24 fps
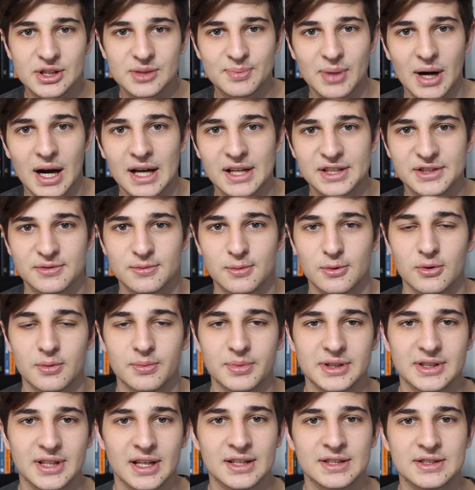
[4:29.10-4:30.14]
as possible,
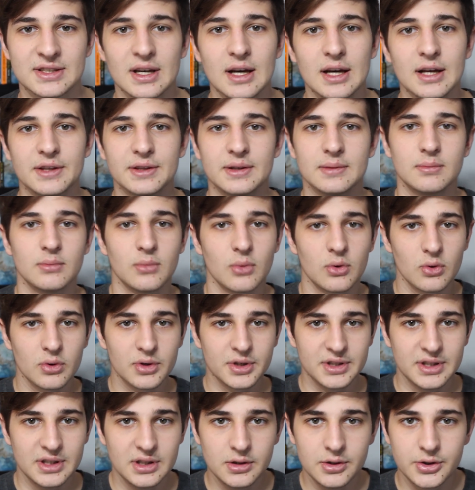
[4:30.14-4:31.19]
because the more
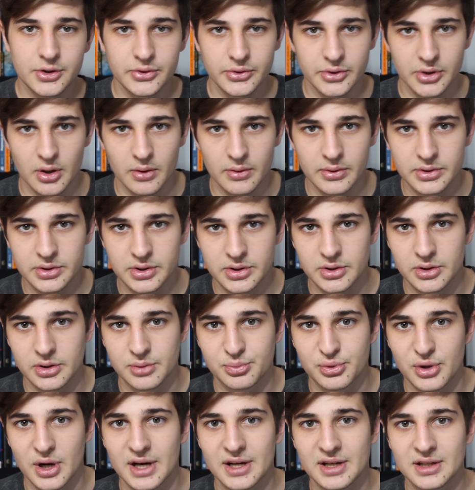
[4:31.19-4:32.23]
niche you go into your
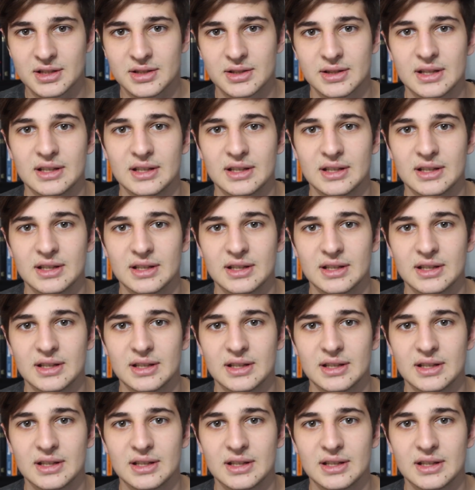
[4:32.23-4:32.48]
product,